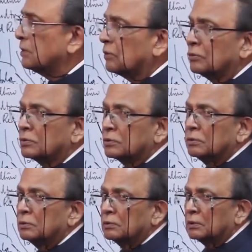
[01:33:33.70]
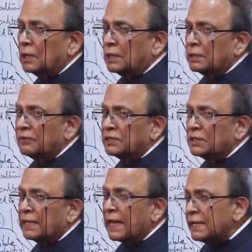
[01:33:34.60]
it is closed.
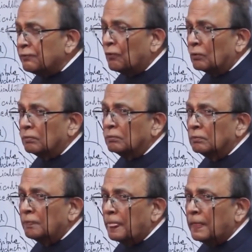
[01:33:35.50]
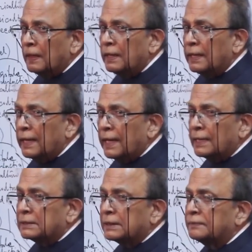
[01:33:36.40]
Cultivation any form,
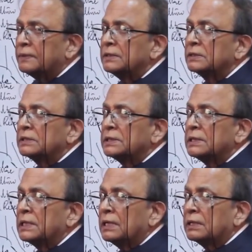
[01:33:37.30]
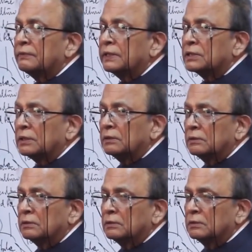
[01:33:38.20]
excepting tea cultivation,